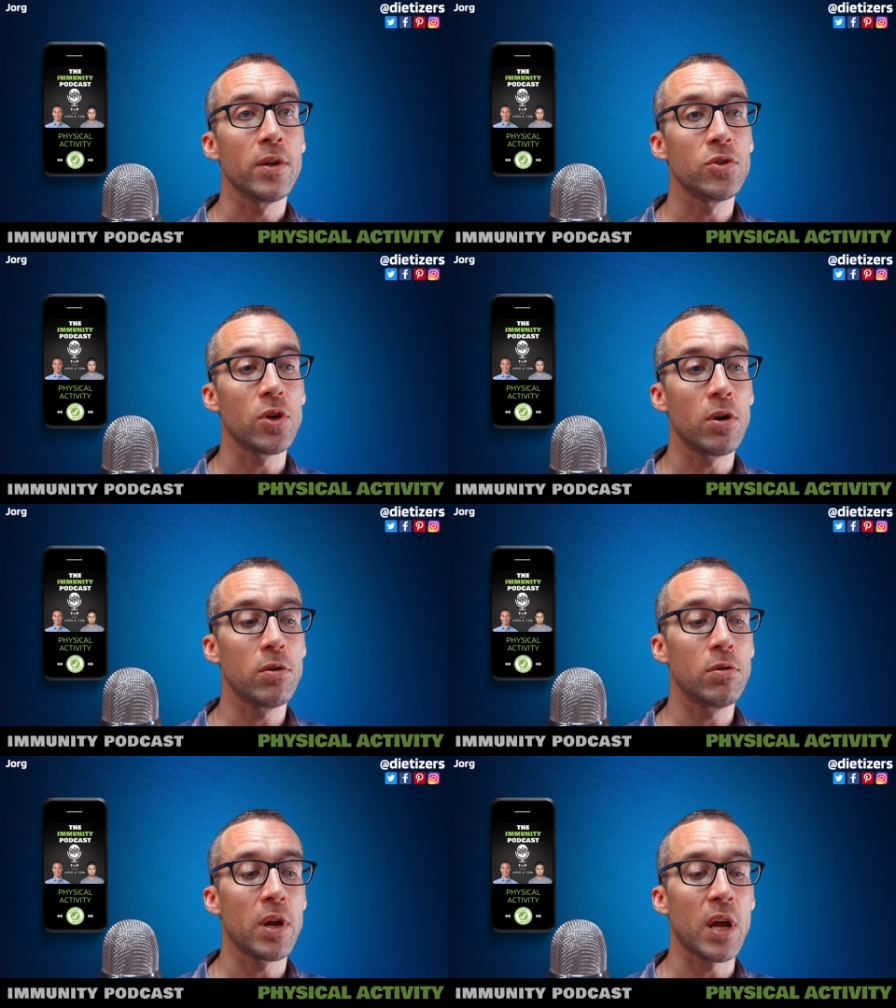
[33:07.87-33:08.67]

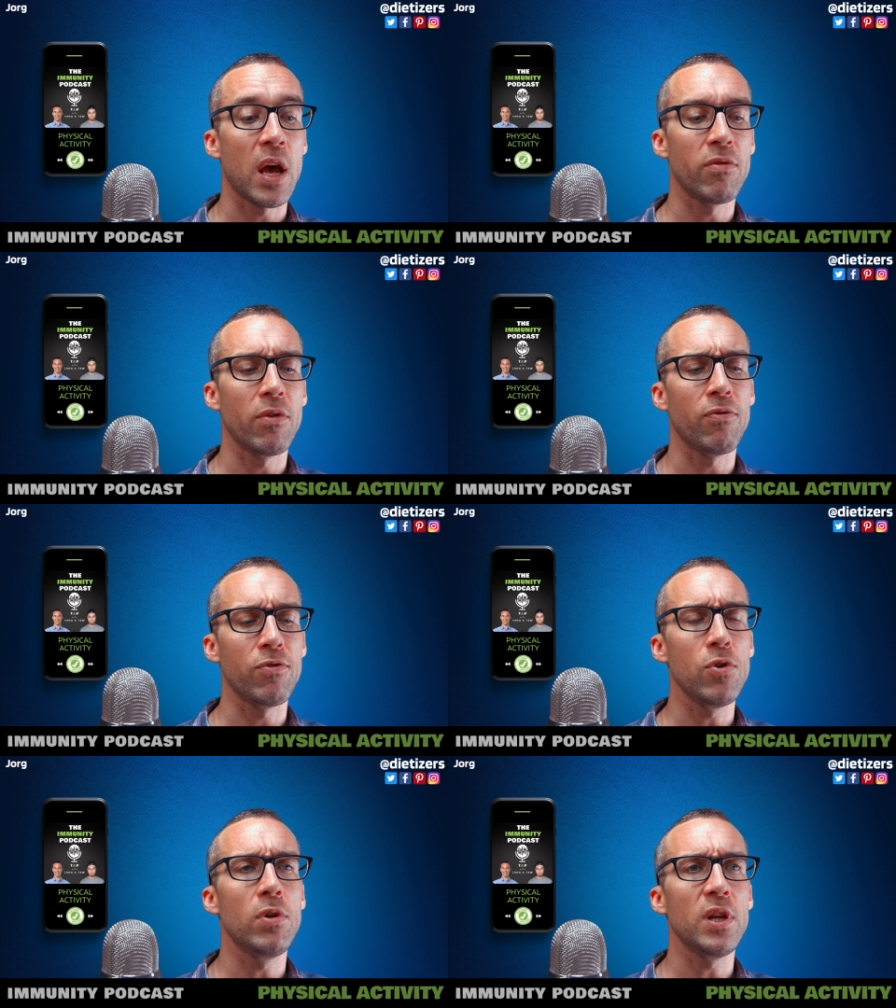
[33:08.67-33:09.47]
So, and I have a
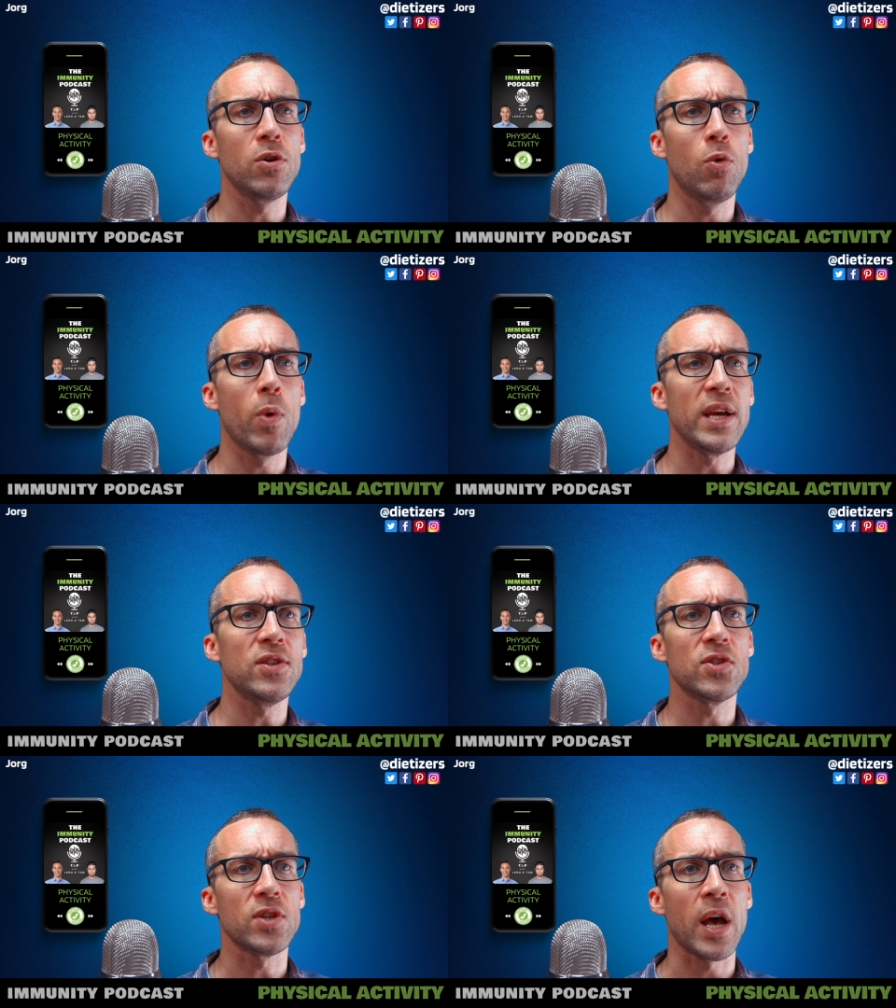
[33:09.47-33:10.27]
few little
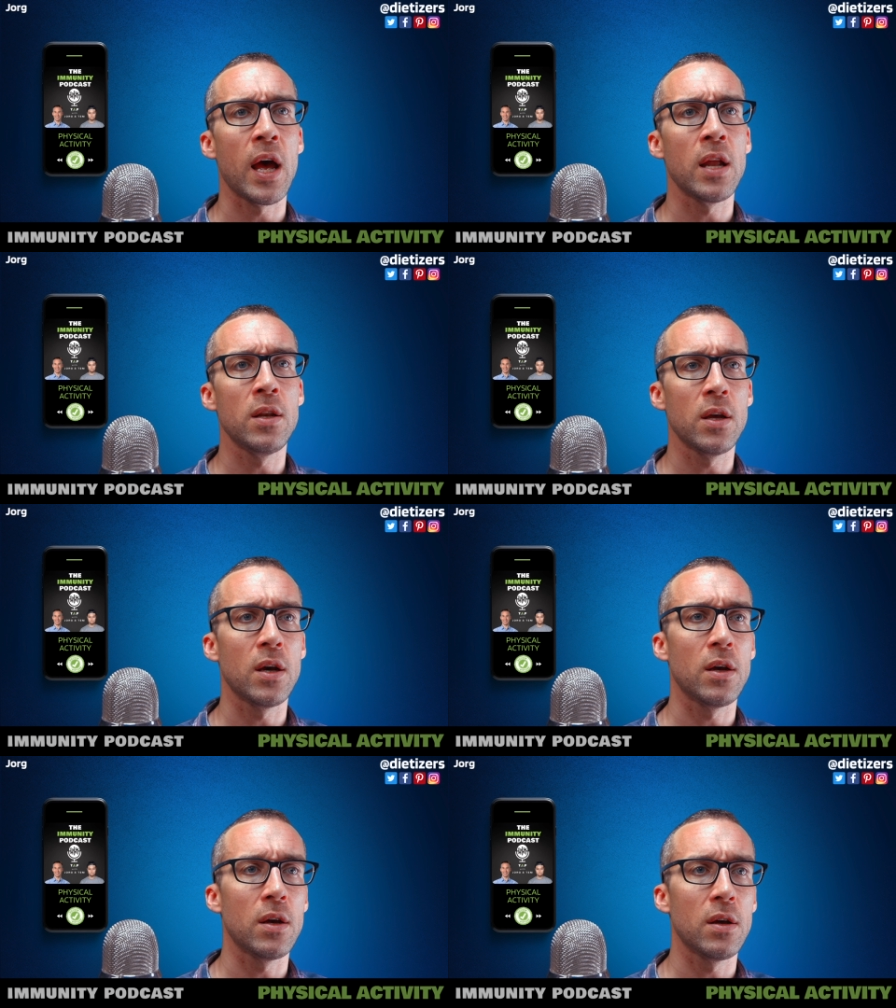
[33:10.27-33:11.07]
weights, and,
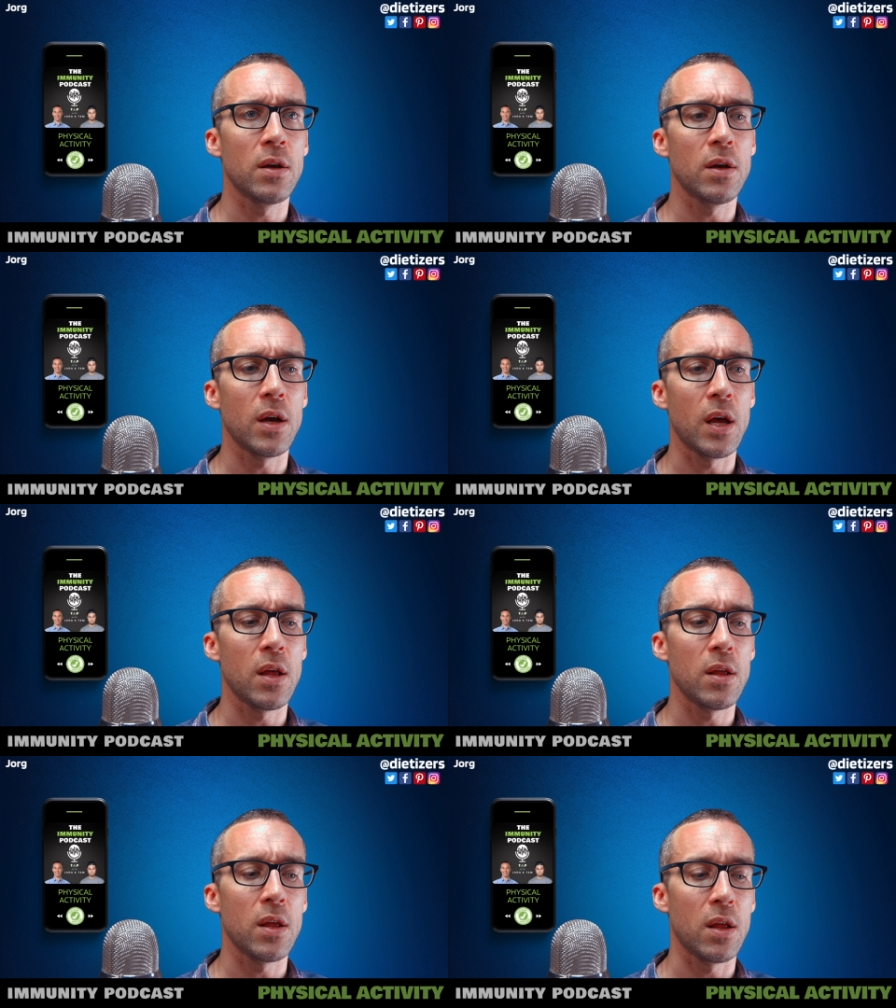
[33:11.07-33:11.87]
uh,
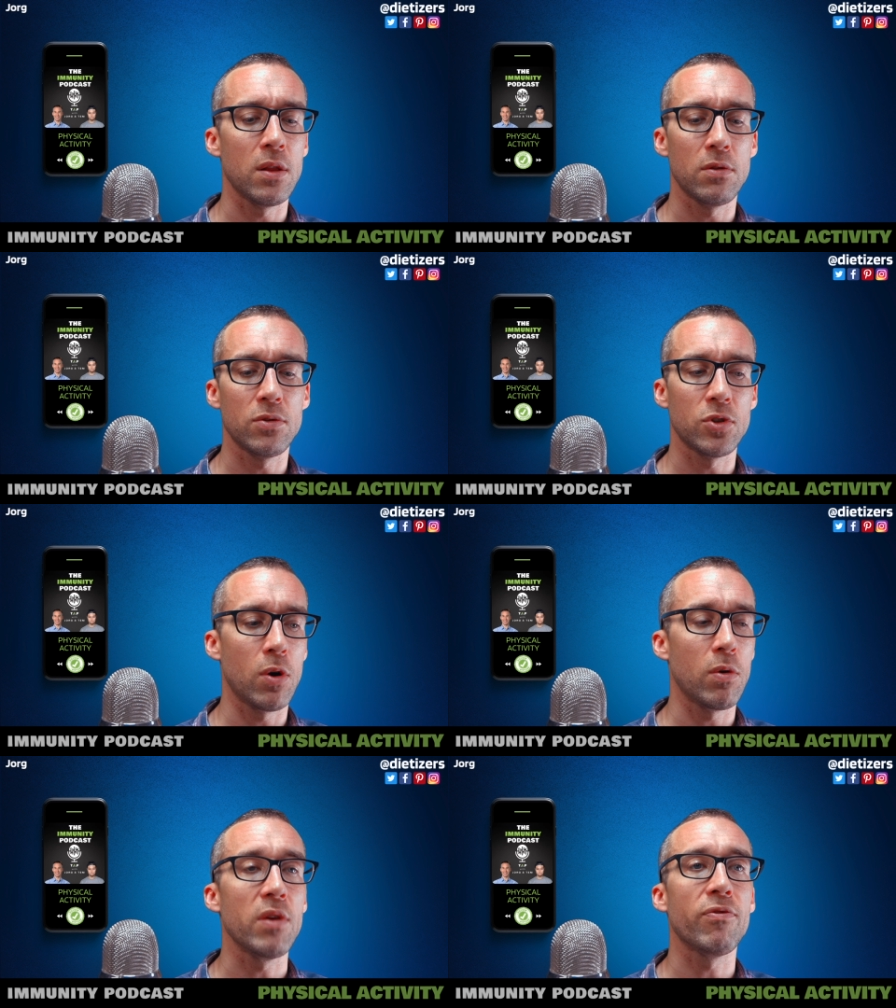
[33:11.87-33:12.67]
and and
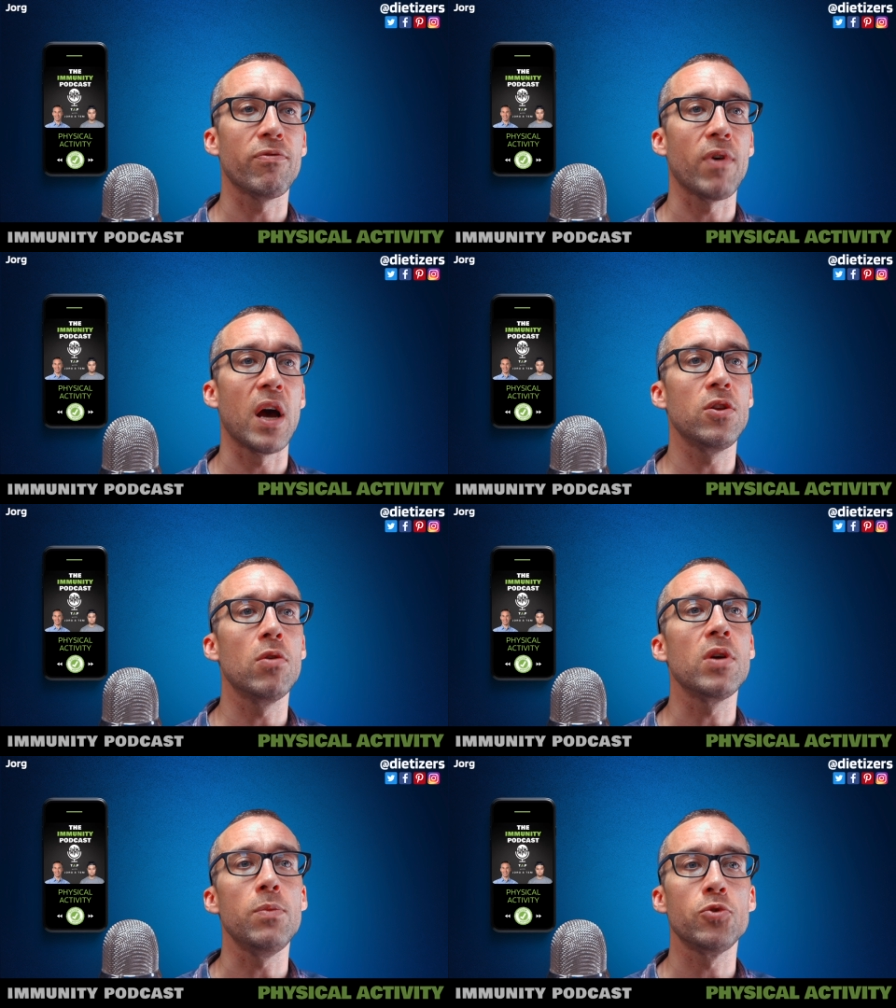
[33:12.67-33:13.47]
so if I
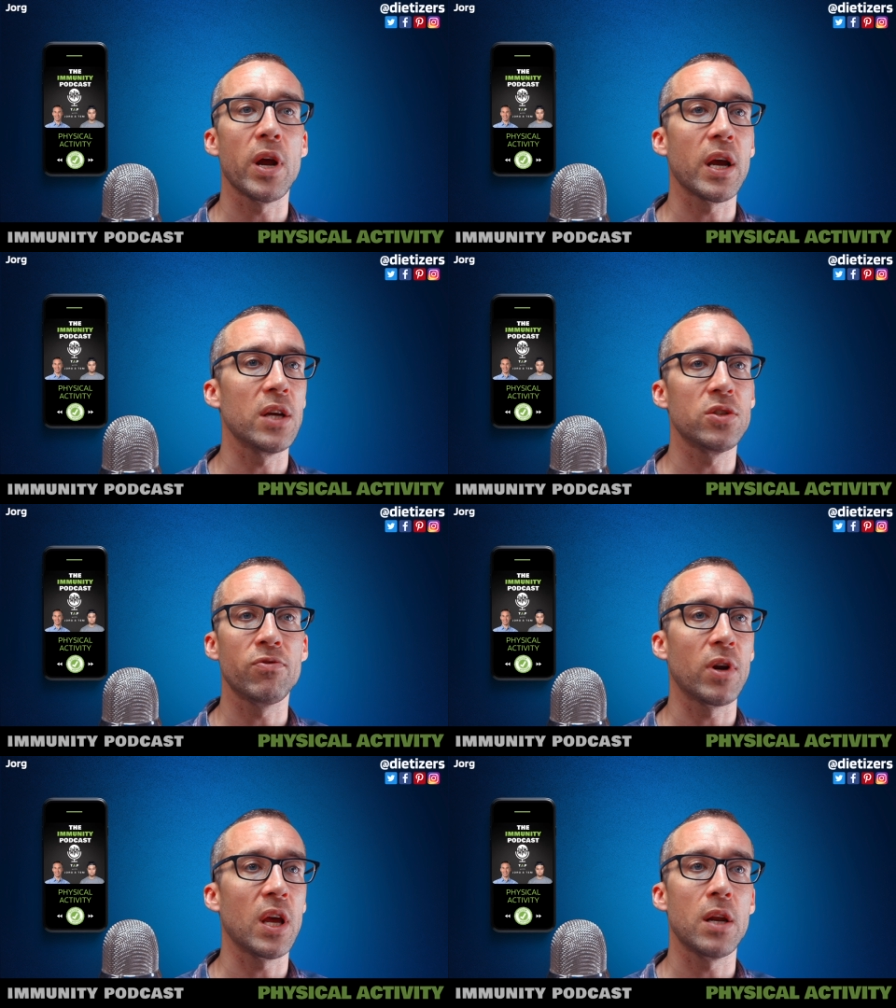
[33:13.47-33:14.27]
don't keep track, I just
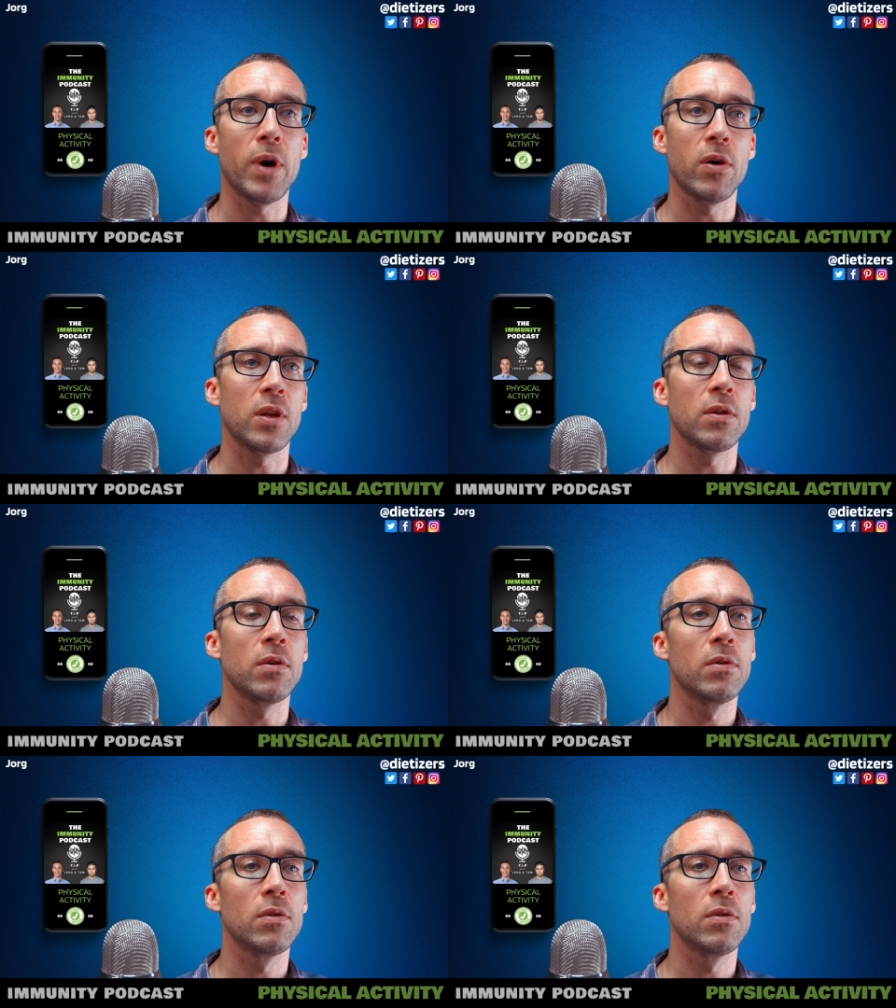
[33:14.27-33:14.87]
forget about it.